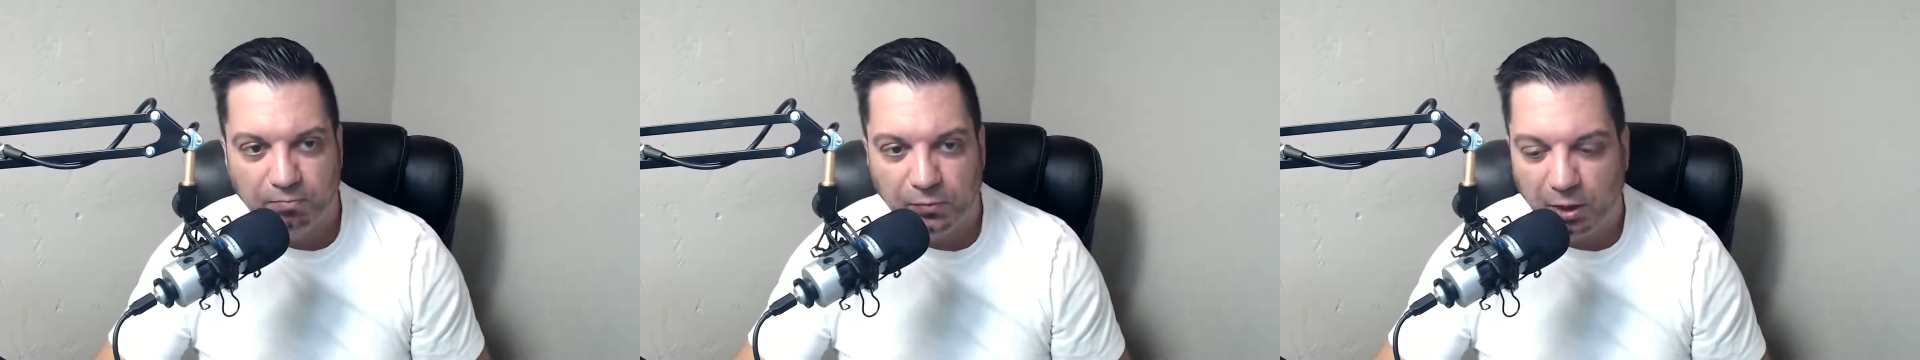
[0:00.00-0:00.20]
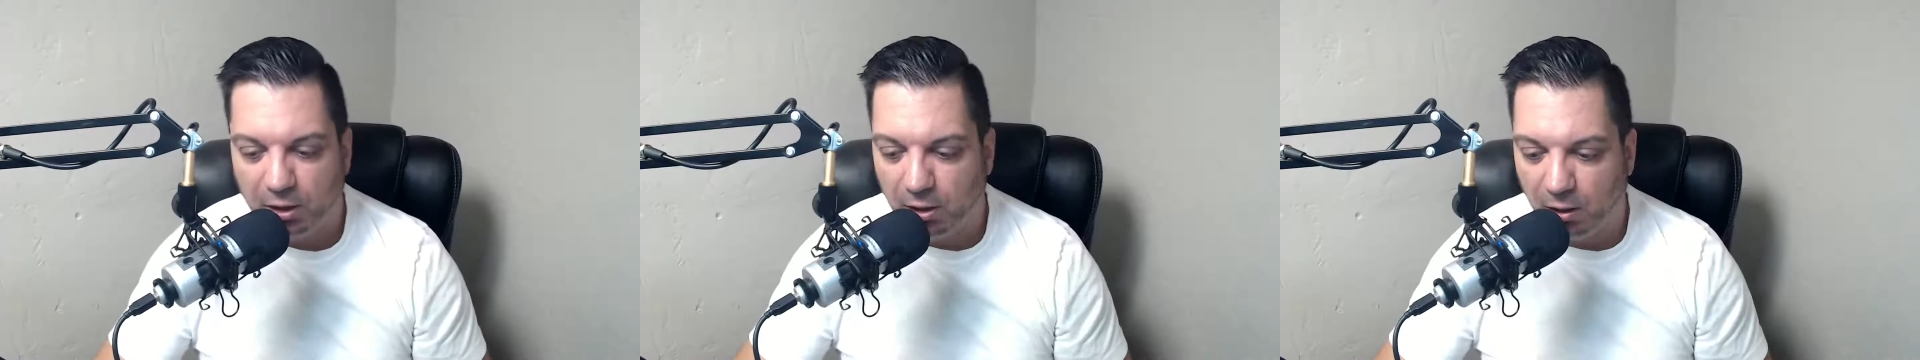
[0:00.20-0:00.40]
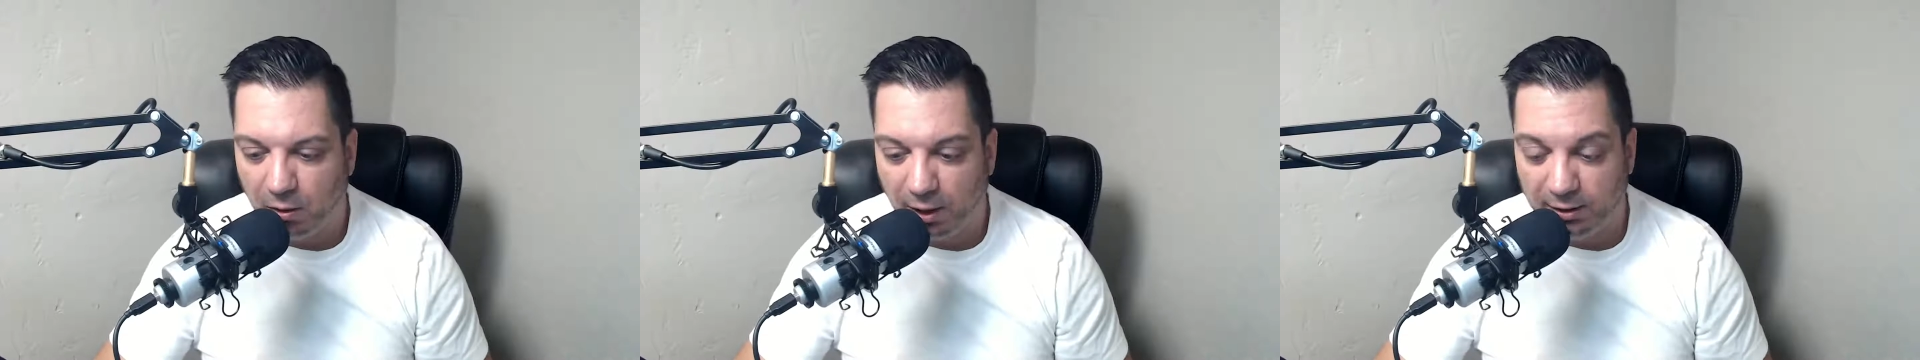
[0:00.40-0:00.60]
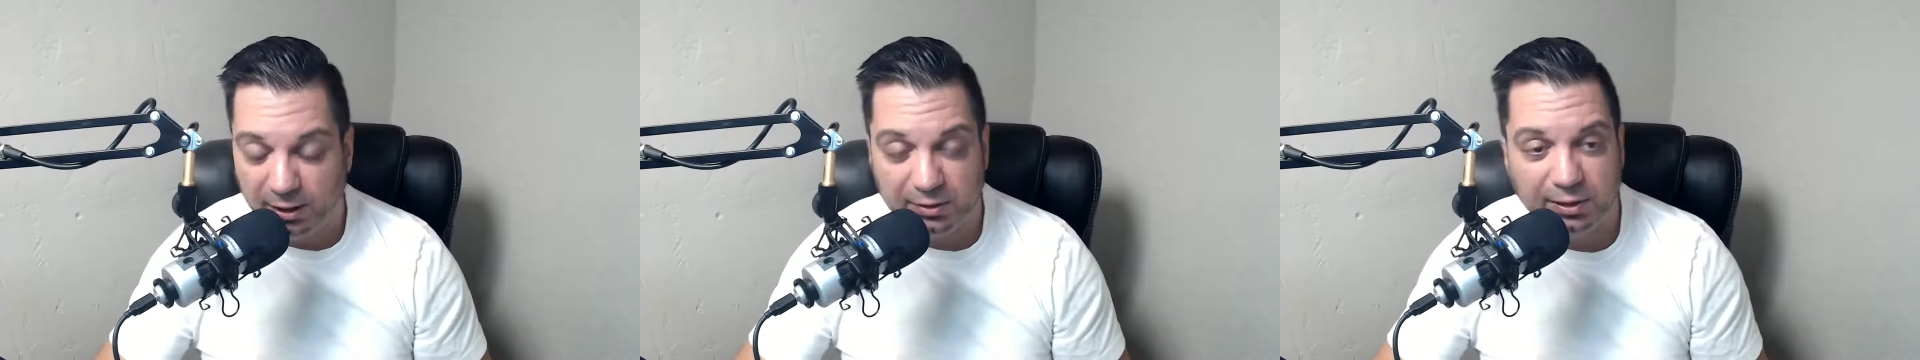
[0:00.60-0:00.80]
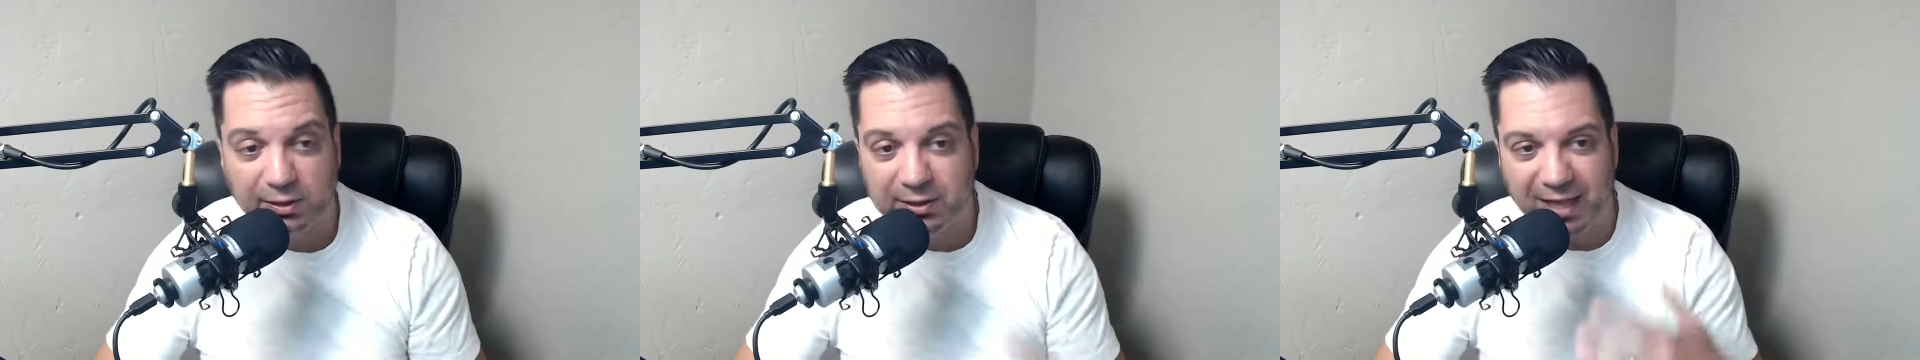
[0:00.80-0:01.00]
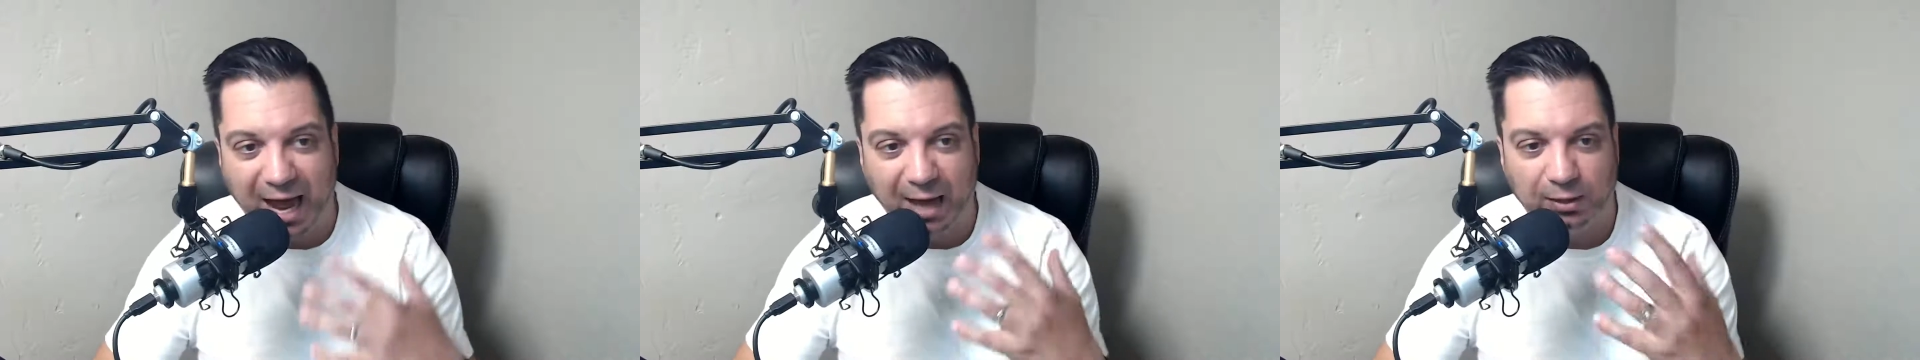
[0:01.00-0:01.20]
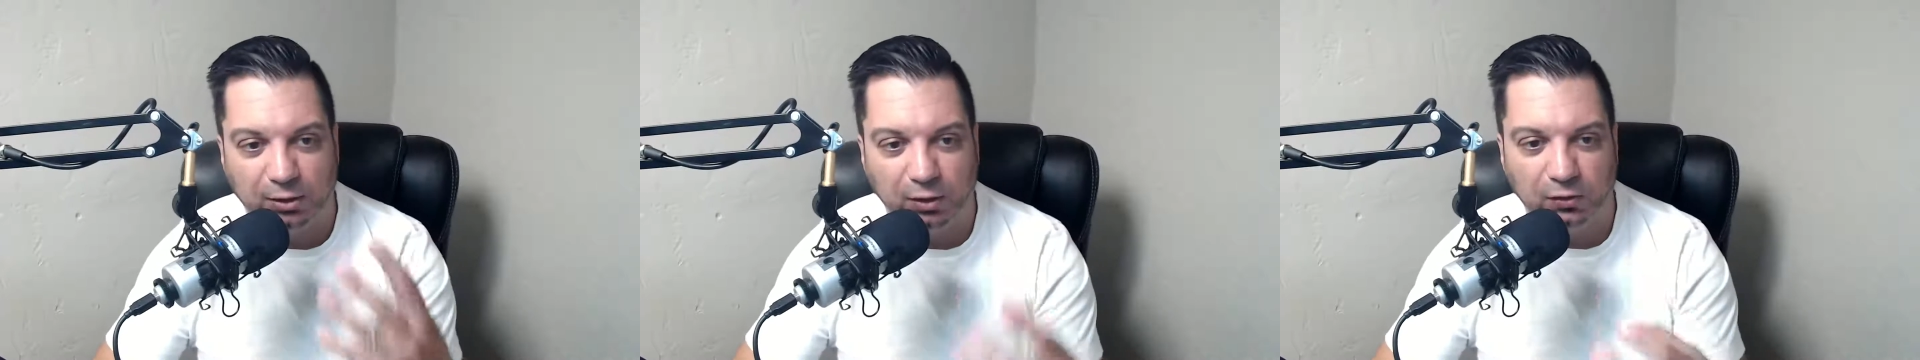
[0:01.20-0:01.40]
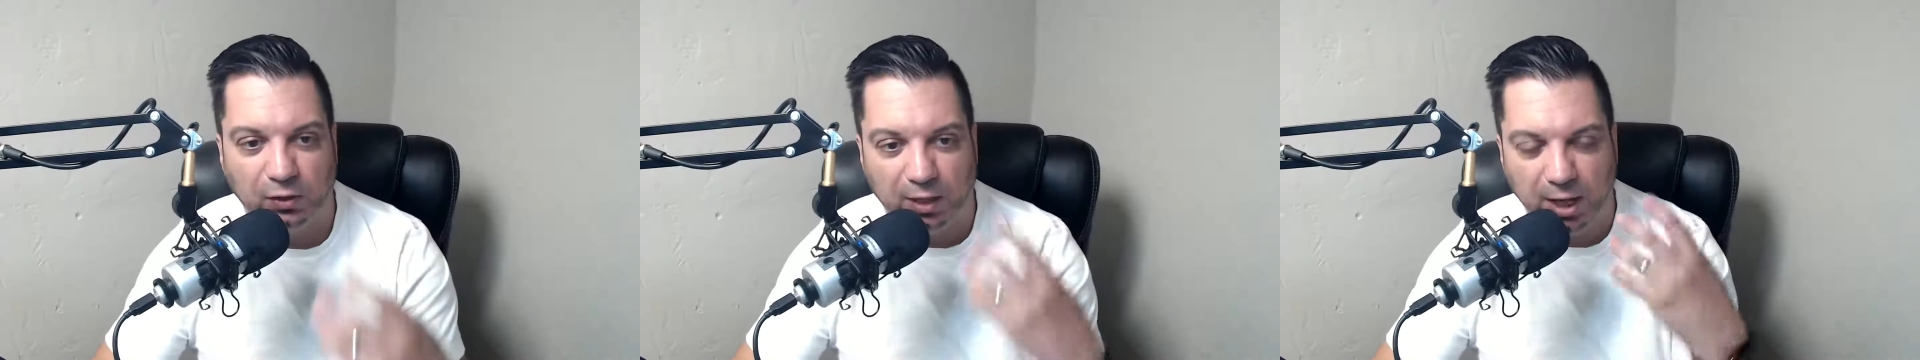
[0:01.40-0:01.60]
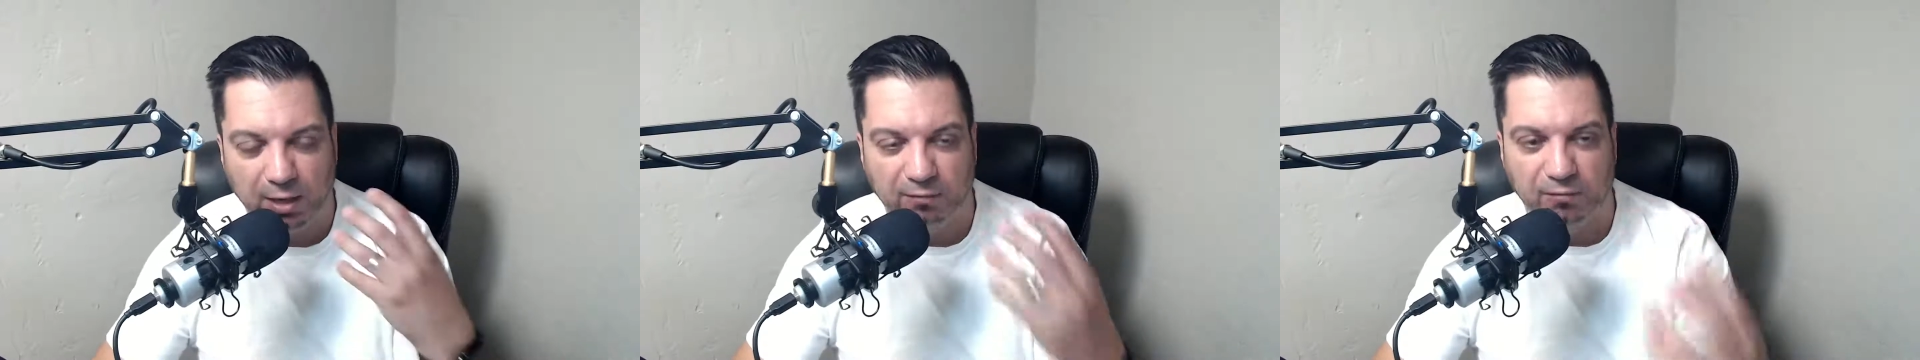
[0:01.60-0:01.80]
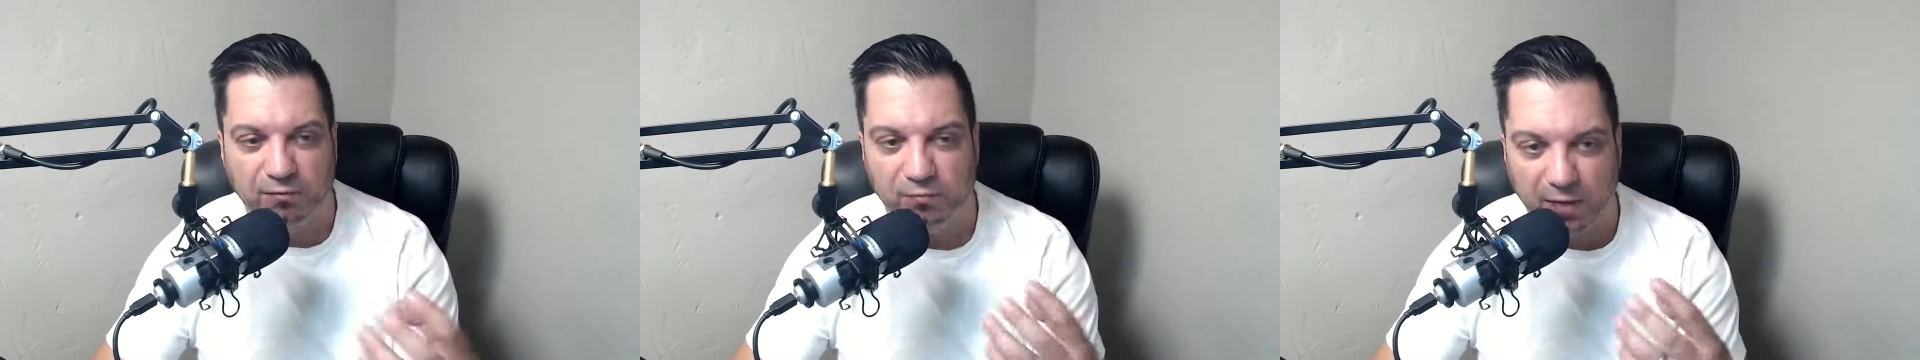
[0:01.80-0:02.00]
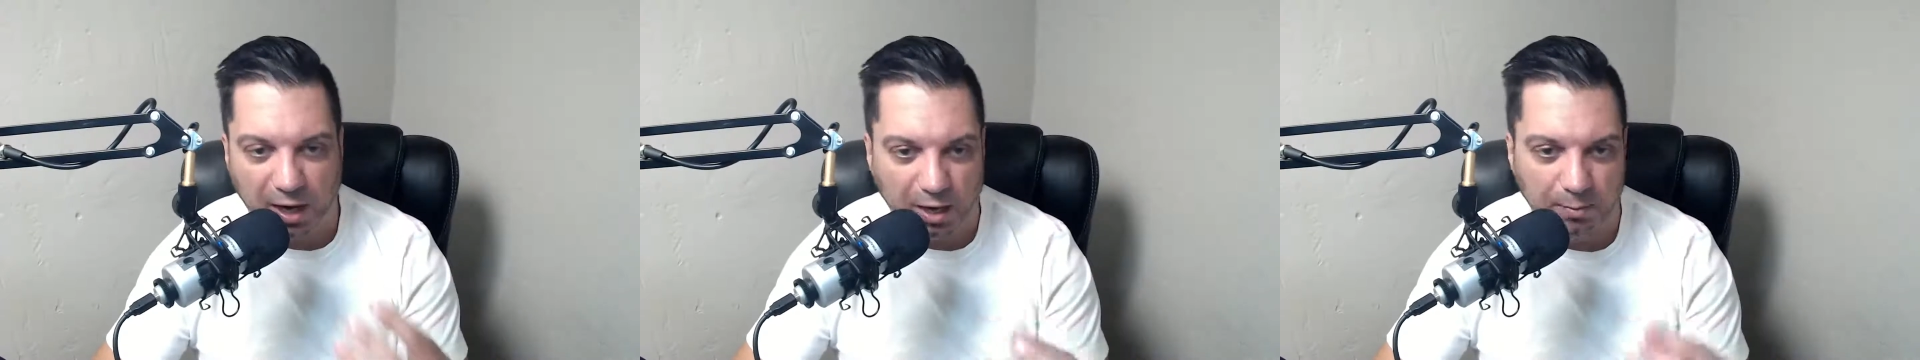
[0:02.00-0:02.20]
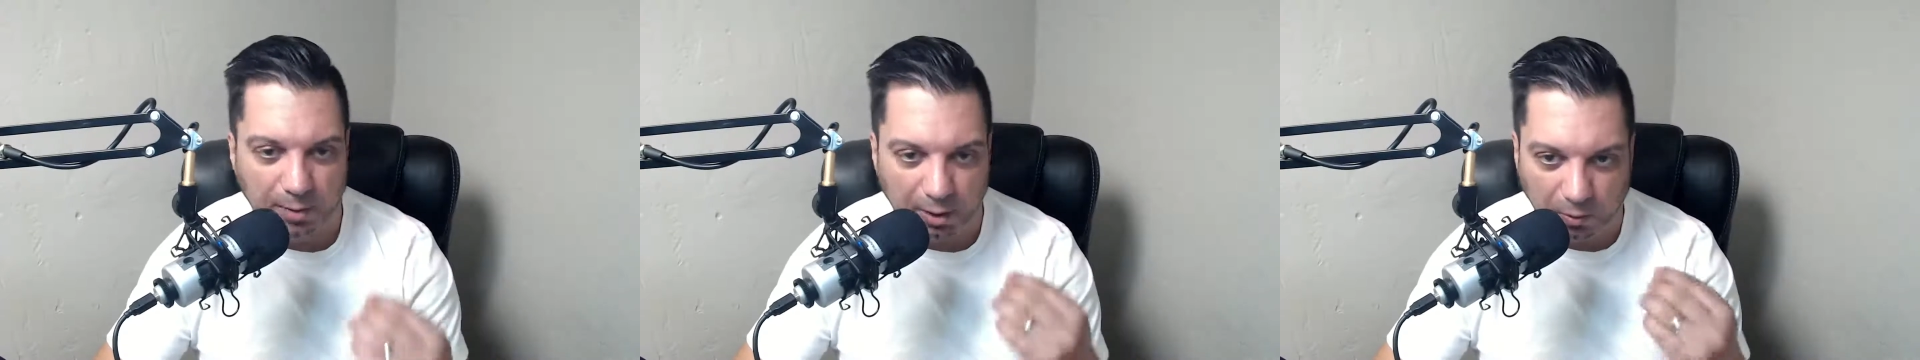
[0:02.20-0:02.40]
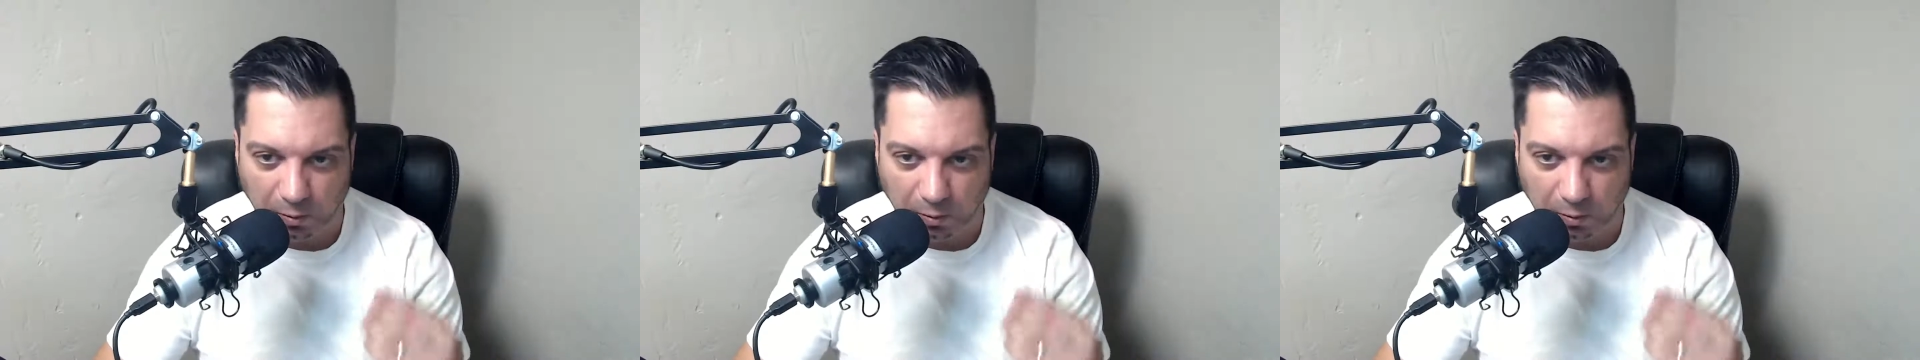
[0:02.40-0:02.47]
And that's exactly the kind of environment